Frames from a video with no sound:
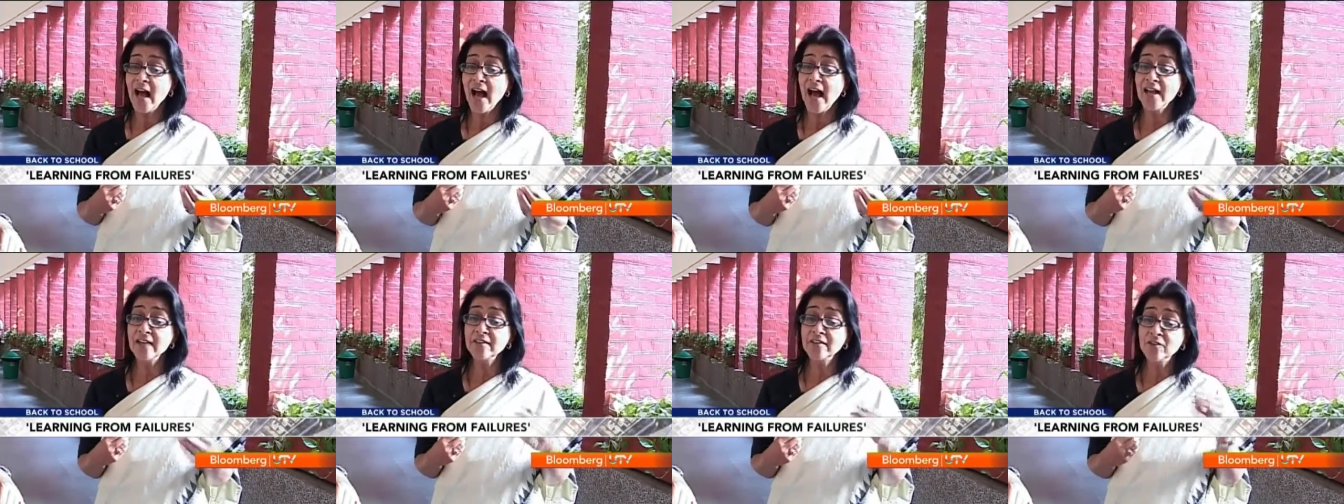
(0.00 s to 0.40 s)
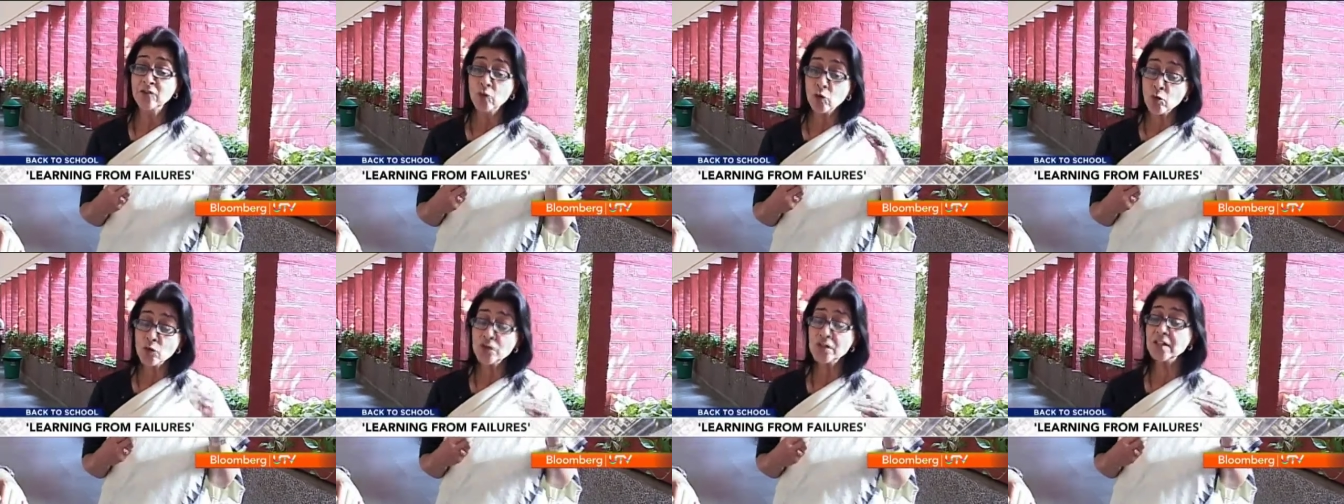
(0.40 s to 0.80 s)
and
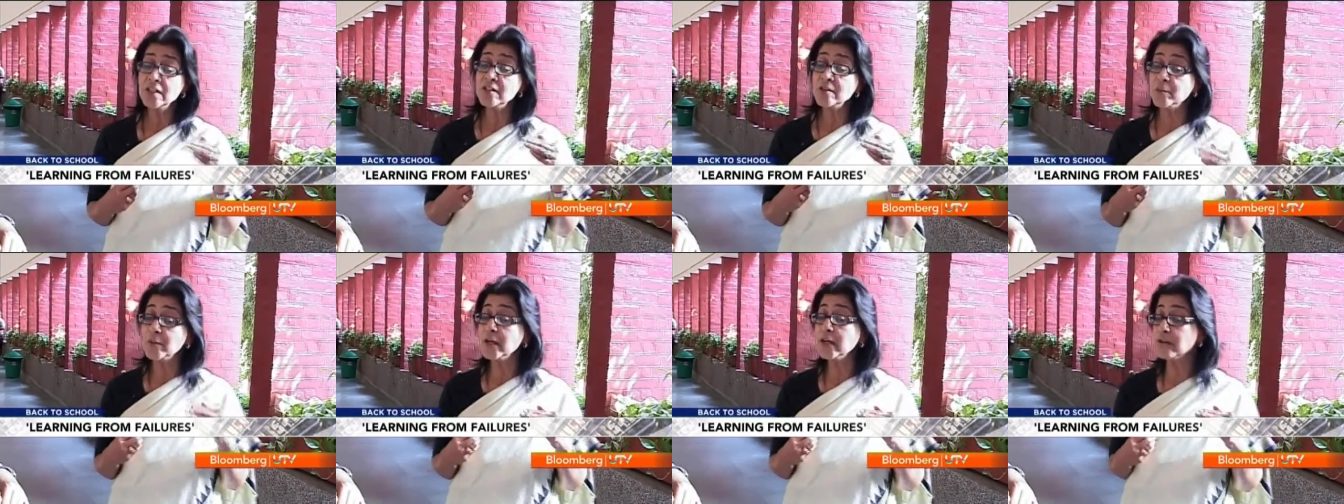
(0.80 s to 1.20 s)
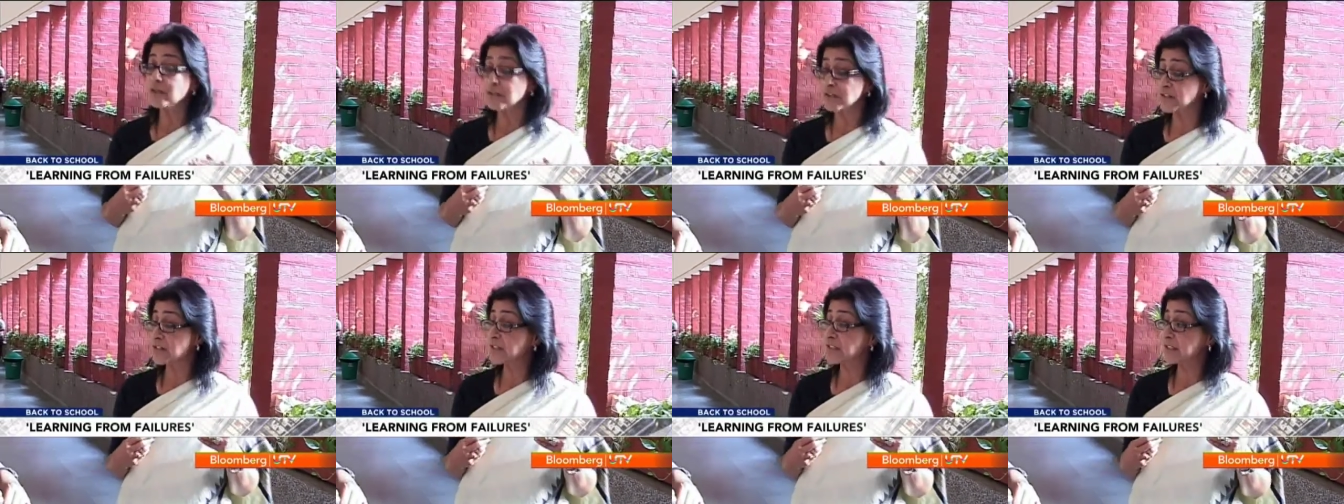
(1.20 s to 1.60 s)
those
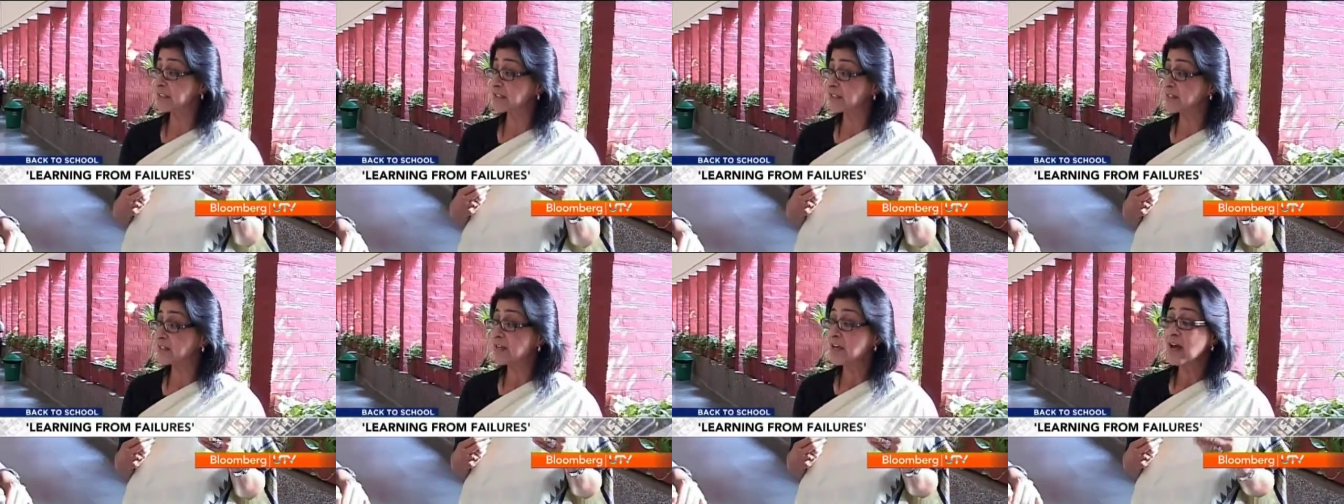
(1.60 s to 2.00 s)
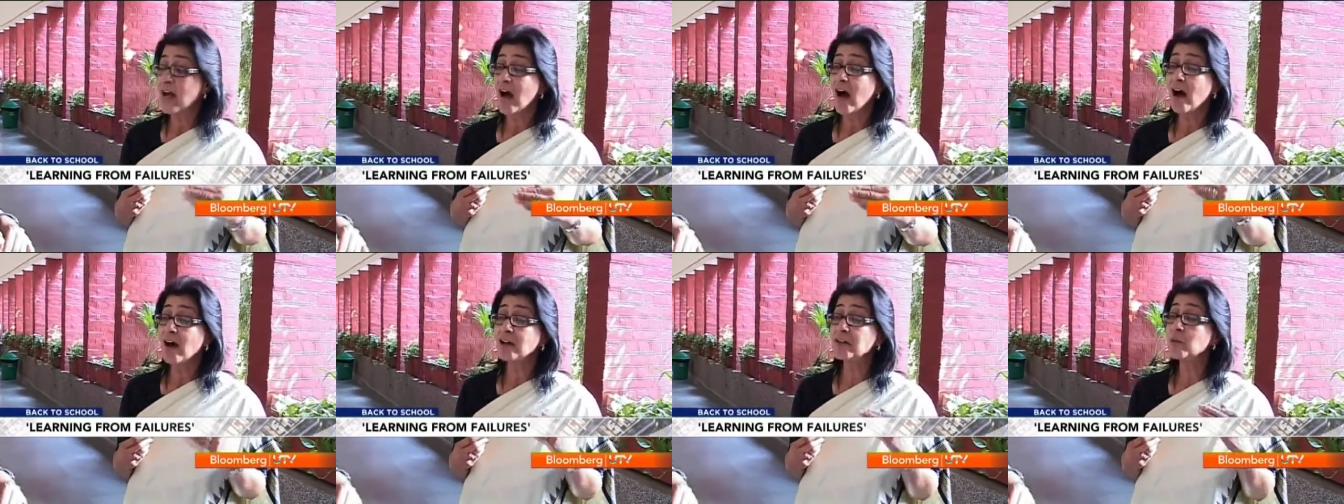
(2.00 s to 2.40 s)
experiences
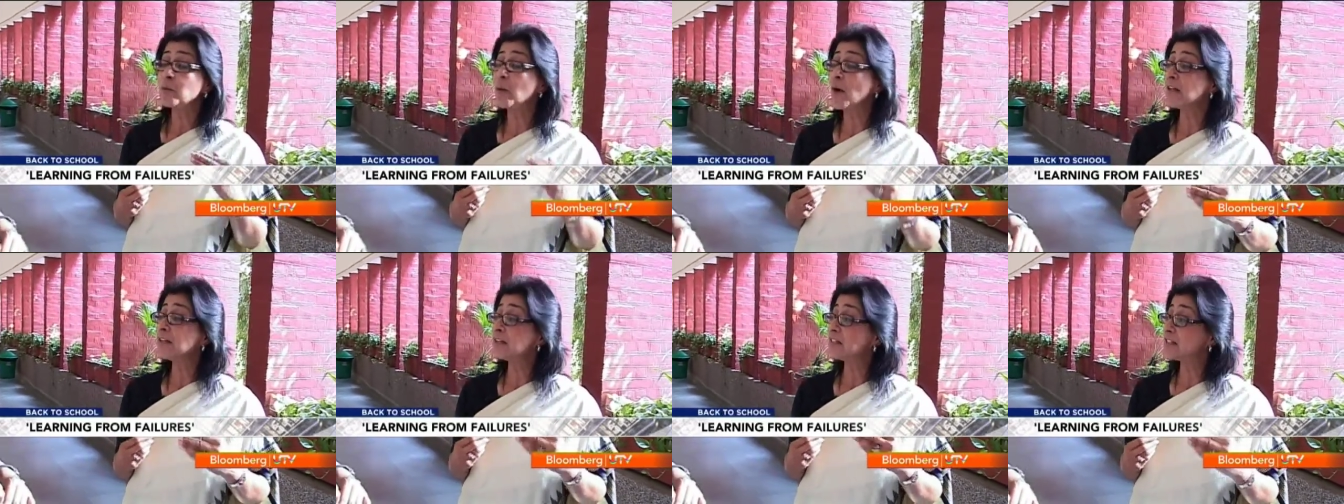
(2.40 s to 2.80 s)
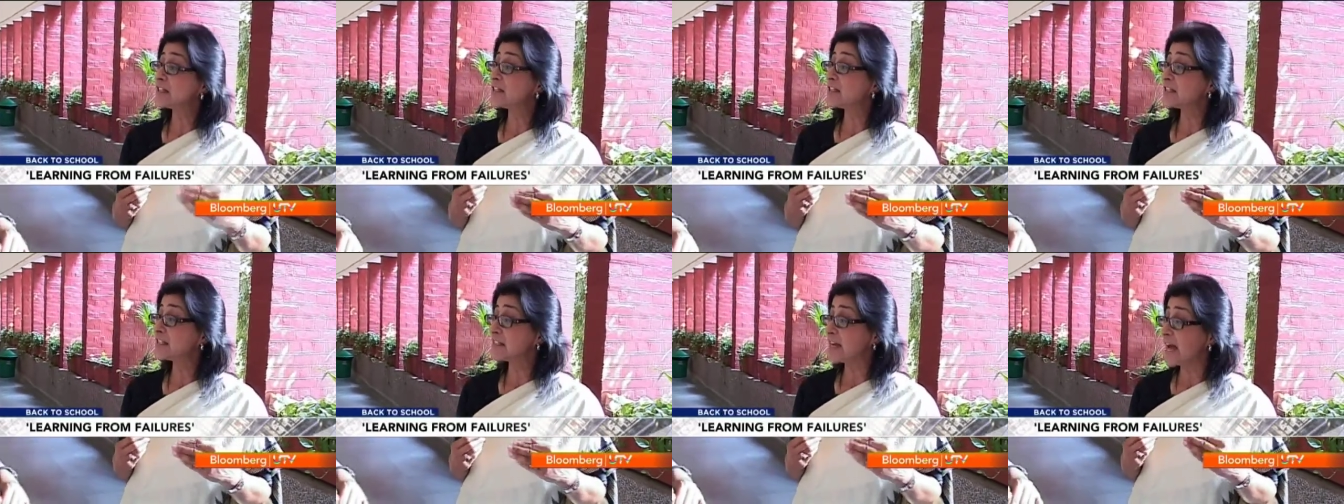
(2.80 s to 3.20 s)
are the ones
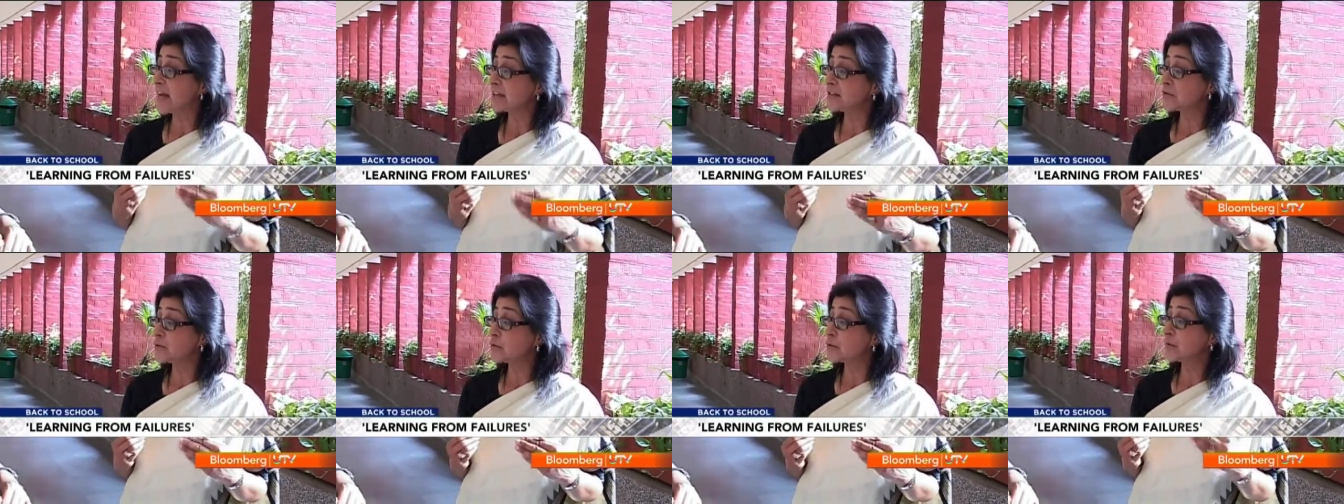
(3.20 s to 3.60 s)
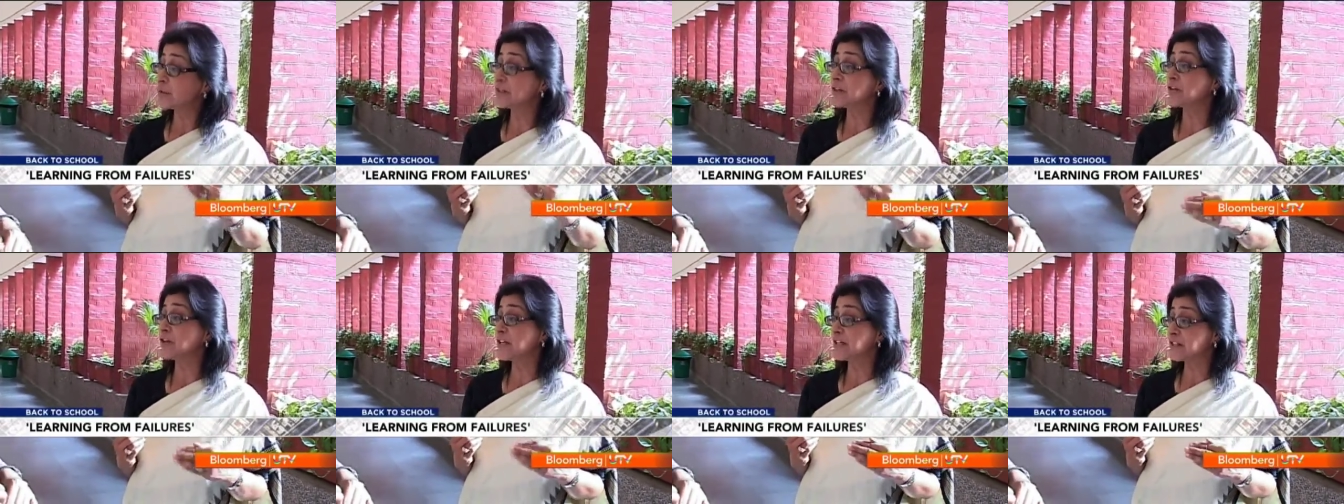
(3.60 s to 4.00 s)
that stand you
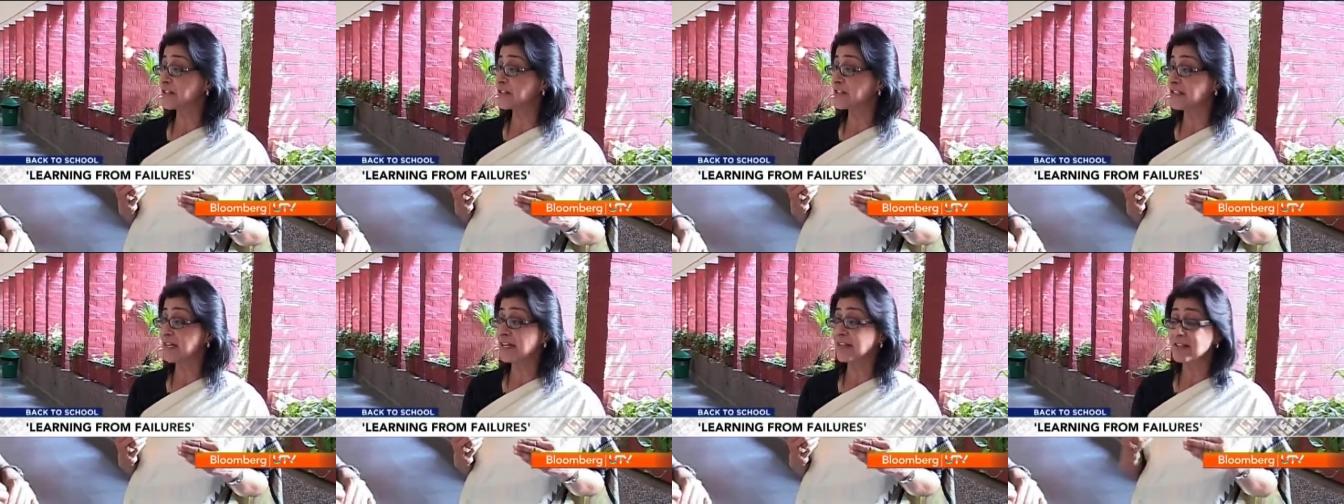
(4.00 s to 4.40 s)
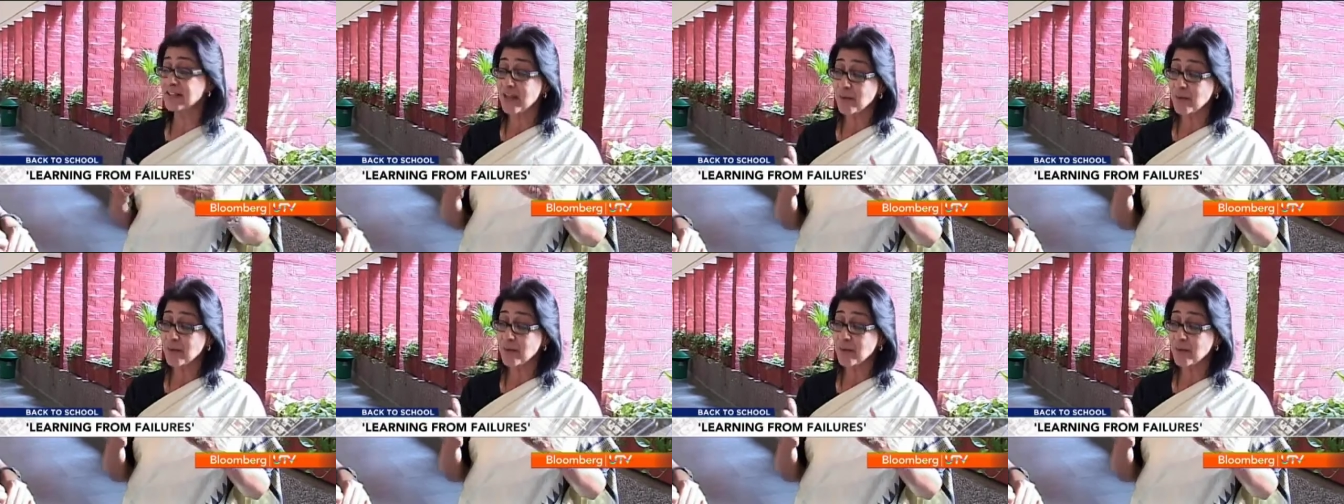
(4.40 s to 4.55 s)
in the greatest stead.